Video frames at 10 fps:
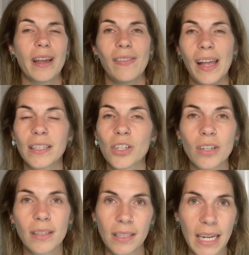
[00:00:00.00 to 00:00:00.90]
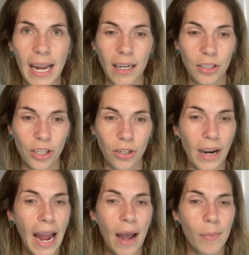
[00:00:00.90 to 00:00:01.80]
and that's a good snack to
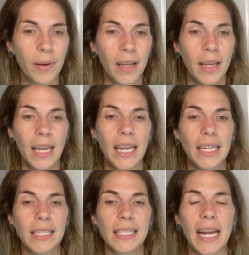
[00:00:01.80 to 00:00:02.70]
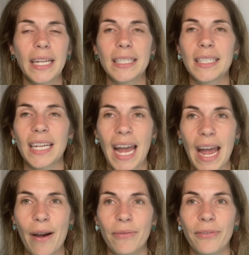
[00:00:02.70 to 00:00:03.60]
grab. It is nice to
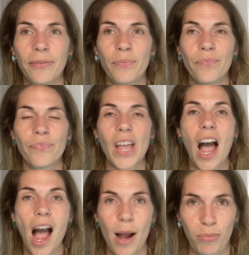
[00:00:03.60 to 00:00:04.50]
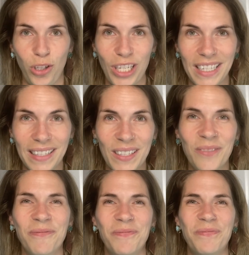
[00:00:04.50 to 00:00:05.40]
have options
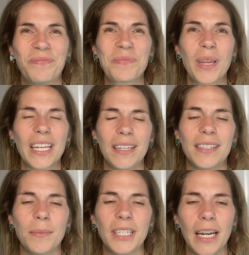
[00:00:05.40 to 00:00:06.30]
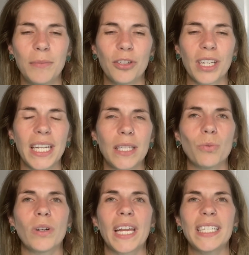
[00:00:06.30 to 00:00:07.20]
because sometimes your kids
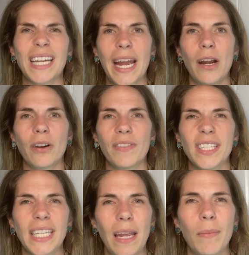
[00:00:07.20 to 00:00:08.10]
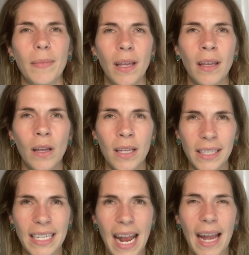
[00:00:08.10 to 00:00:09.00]
will get tired of the same
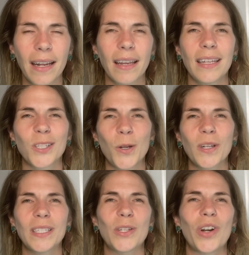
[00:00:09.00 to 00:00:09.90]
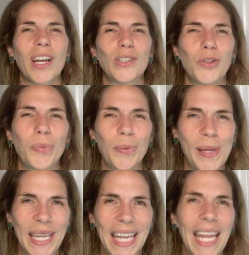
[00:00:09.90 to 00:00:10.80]
snack, as long as they're not super
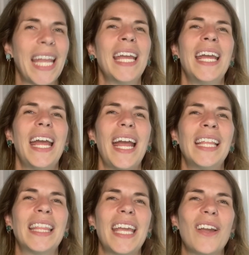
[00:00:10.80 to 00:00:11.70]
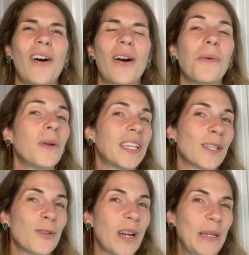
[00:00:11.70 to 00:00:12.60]
picky and they are willing
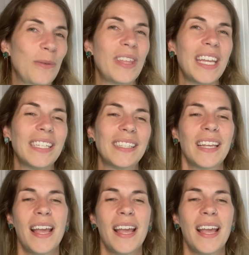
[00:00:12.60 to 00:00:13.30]
to try new things.